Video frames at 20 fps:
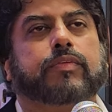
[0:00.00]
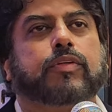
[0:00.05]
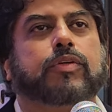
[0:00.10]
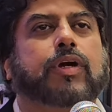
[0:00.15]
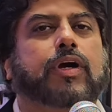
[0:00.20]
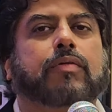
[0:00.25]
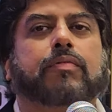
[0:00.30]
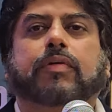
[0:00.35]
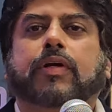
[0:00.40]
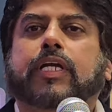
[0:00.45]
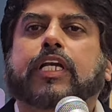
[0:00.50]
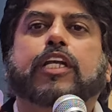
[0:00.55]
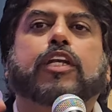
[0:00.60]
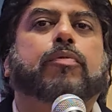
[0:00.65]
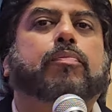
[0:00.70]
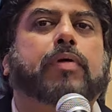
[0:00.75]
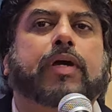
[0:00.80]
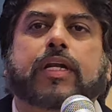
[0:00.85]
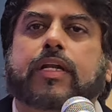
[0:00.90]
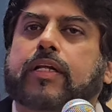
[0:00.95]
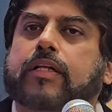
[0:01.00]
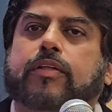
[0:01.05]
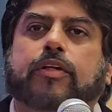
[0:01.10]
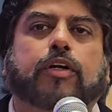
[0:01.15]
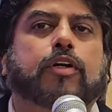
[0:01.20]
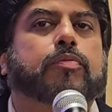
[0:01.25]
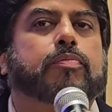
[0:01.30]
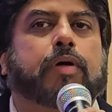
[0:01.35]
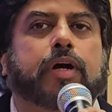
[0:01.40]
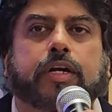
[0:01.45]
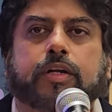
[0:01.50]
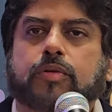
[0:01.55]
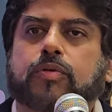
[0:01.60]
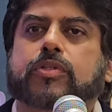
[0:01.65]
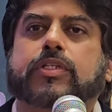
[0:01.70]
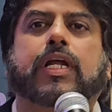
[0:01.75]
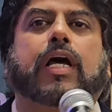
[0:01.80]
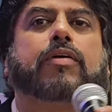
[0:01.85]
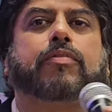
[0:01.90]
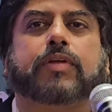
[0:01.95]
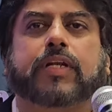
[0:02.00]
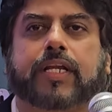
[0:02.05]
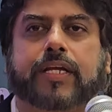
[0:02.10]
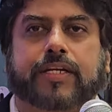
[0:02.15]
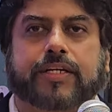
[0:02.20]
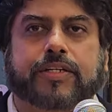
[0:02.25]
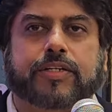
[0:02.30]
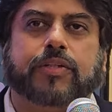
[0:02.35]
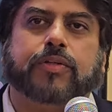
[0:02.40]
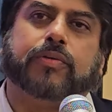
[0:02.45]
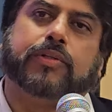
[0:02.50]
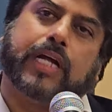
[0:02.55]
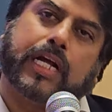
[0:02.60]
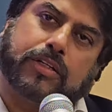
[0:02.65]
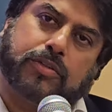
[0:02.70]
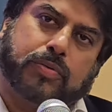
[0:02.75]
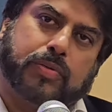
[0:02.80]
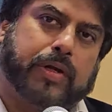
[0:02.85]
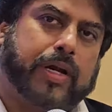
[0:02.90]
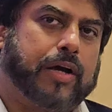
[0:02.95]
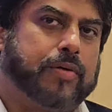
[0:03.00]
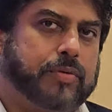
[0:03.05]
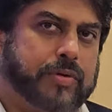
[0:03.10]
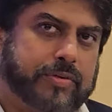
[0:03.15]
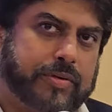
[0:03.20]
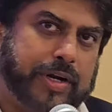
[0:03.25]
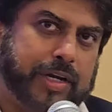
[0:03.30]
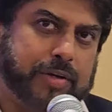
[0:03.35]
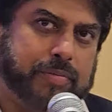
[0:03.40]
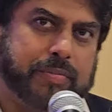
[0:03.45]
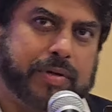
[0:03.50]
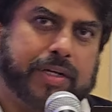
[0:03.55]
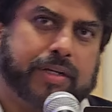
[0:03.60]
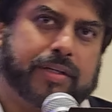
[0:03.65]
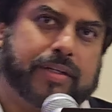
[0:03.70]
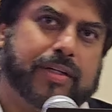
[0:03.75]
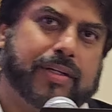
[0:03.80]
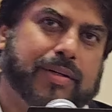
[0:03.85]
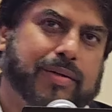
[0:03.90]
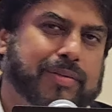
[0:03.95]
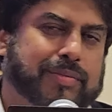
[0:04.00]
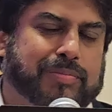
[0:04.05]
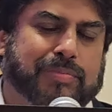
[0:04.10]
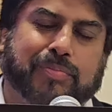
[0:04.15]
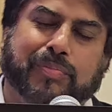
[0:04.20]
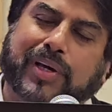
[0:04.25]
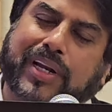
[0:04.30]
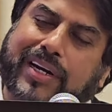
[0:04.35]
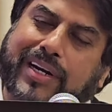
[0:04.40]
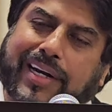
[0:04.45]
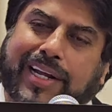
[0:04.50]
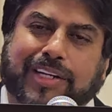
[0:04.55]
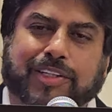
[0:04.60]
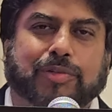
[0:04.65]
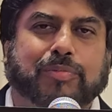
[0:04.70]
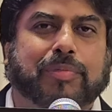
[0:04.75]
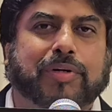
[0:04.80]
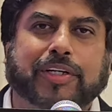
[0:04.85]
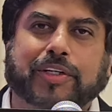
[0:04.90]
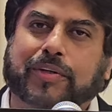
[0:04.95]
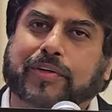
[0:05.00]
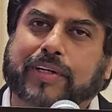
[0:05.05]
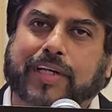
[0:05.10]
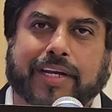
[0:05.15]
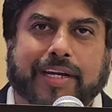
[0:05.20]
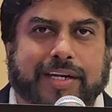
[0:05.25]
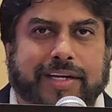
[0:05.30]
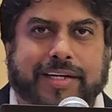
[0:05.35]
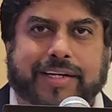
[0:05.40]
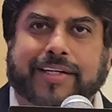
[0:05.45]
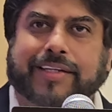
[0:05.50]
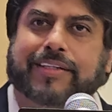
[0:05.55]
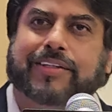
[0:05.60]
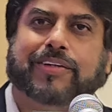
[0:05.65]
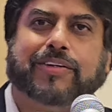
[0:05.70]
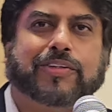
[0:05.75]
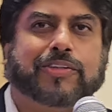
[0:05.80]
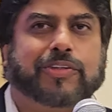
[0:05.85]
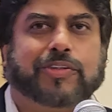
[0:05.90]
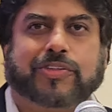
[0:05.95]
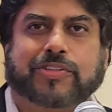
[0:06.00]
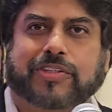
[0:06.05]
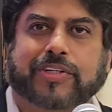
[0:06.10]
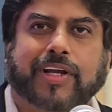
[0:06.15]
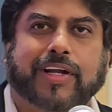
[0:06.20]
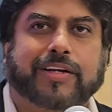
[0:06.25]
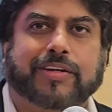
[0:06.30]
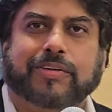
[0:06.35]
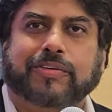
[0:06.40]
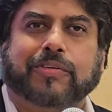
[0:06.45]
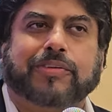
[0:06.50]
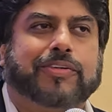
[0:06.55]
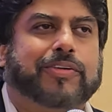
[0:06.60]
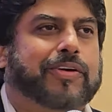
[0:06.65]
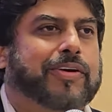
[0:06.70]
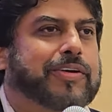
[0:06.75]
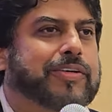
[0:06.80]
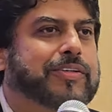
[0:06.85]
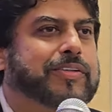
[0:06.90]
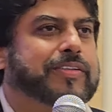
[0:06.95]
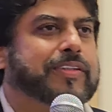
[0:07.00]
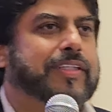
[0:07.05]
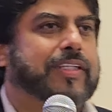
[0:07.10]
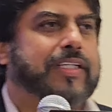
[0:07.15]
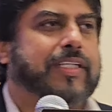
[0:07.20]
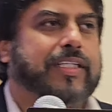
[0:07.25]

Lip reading: you have an independent third party who's not related to you. That's what I would recommend. Better not to bring your kid, you know, your son or daughter.